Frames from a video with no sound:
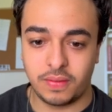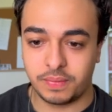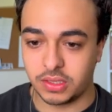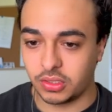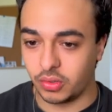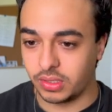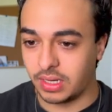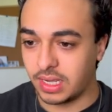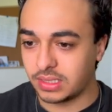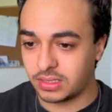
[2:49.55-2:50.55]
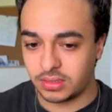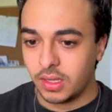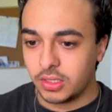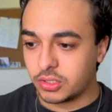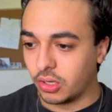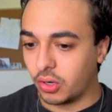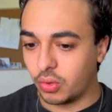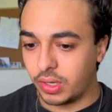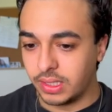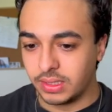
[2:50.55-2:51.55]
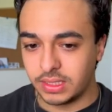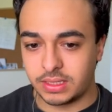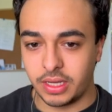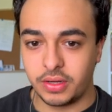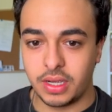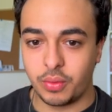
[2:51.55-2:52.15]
Let's go to next. So in this area,